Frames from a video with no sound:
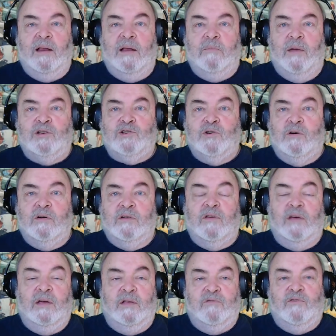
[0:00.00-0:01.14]
and make sure it's
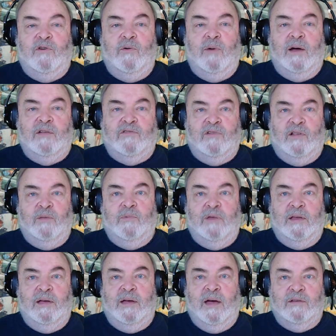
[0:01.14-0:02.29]

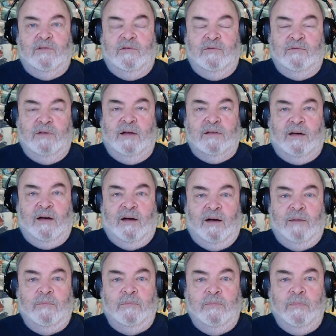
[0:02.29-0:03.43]

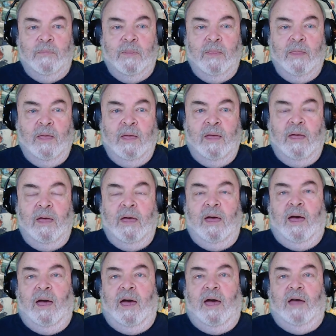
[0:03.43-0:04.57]
info@CelebratingAct2.com. Yep.
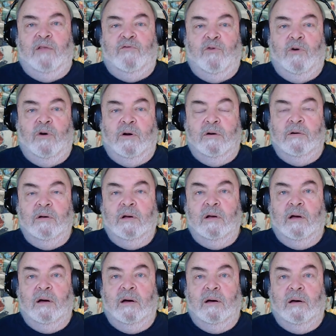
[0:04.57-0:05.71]
And for
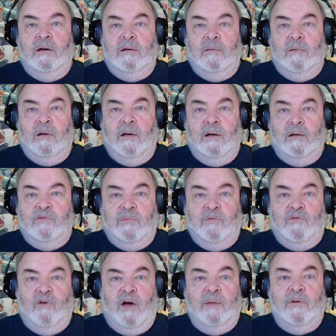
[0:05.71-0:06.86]

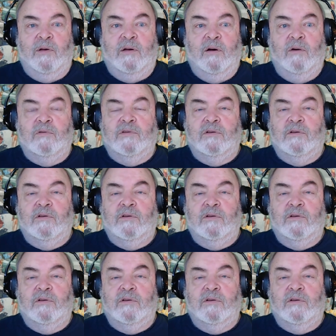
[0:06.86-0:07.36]
subscribing, go